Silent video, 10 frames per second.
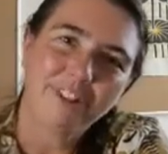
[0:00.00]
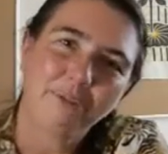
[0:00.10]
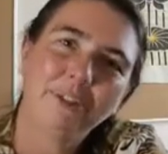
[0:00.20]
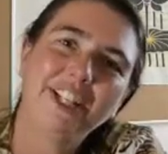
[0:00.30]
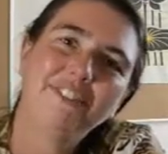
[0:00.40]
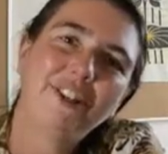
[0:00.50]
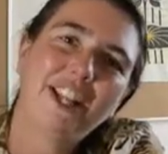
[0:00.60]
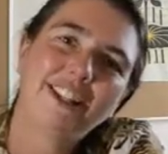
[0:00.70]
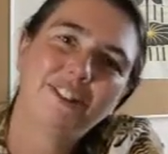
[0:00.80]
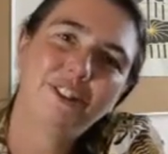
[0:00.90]
But if you'd
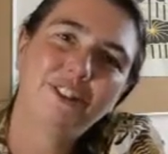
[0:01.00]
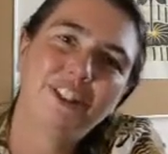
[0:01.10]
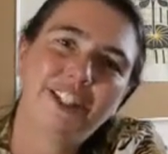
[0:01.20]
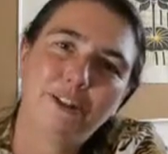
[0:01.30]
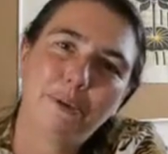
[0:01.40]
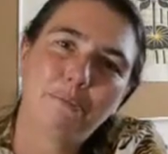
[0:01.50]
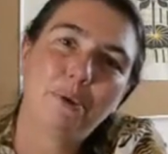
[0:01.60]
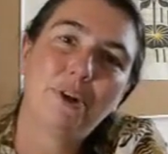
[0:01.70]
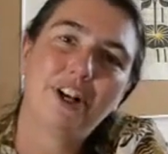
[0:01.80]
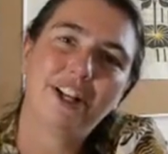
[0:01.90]
like to learn a little bit
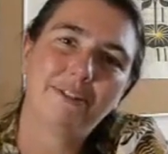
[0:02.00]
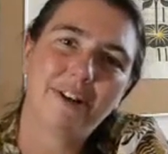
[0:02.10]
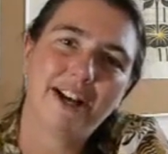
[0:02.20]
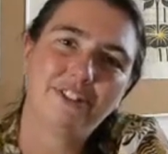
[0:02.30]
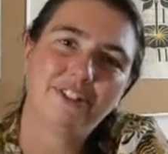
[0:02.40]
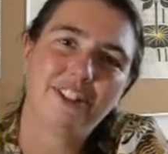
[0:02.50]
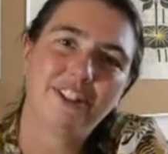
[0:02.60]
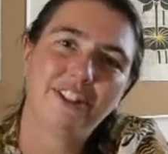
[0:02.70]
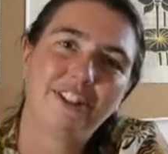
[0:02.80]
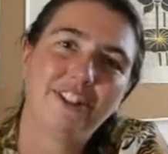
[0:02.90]
more about
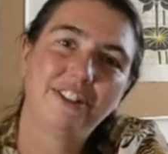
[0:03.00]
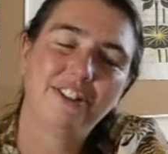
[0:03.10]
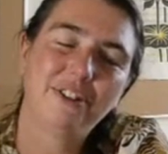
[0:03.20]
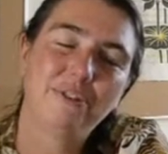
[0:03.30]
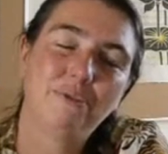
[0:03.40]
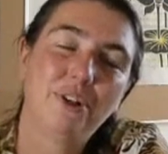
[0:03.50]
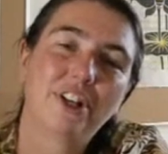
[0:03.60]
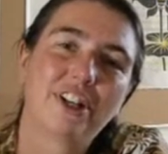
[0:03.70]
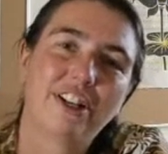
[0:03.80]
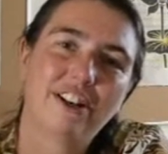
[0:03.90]
the
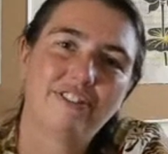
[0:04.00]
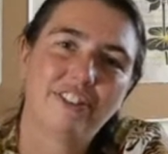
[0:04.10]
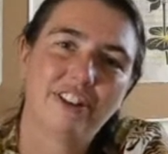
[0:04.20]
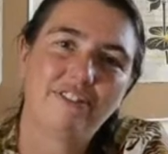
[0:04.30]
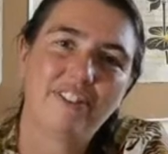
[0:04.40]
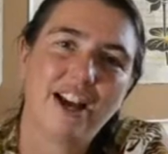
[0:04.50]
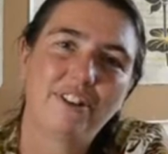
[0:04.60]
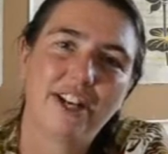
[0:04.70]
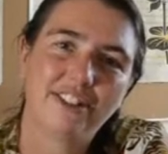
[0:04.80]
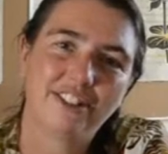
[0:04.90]
work of
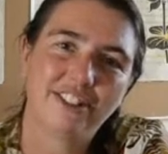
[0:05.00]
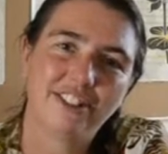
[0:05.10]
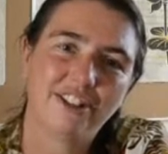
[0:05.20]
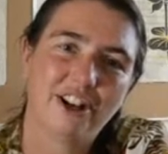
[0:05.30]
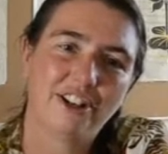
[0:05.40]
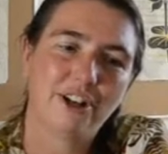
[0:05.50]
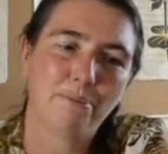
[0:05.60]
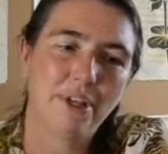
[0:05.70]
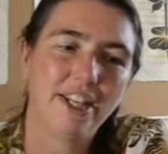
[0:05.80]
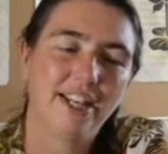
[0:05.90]
flower essences on our
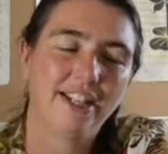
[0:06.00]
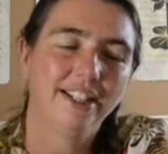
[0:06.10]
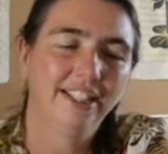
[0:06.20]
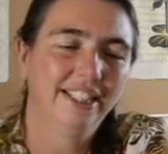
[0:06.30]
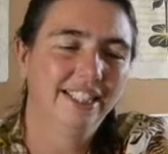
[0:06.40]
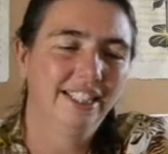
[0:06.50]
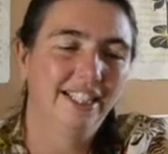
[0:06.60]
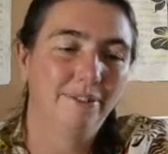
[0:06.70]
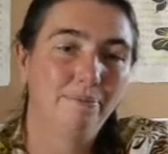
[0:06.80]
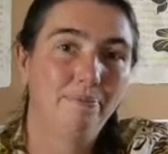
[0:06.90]
being,
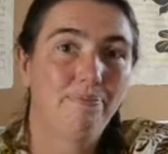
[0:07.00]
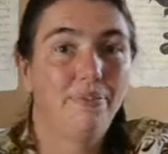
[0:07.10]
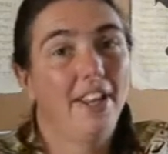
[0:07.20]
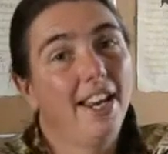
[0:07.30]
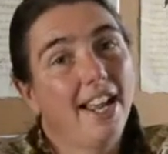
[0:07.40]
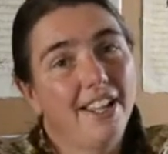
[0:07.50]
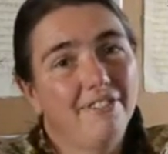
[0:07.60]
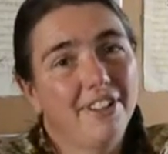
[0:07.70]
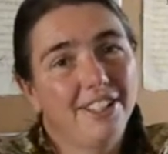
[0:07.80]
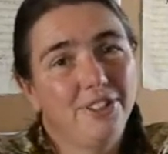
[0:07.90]
then I
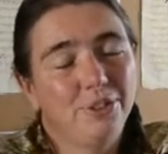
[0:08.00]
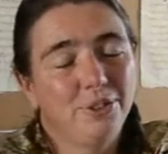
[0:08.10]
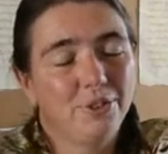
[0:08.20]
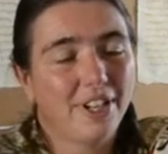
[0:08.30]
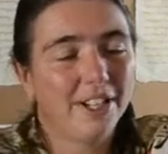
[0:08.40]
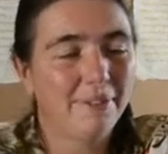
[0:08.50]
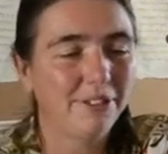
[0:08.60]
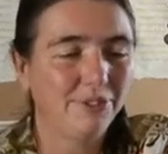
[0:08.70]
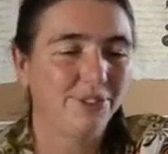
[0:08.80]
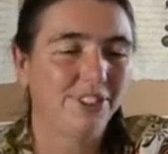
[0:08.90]
invite you to try them out,
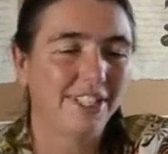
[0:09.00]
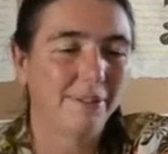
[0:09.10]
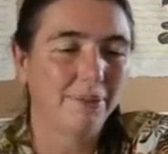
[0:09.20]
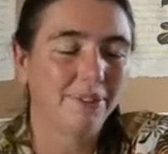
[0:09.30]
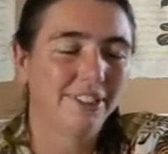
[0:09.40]
for example.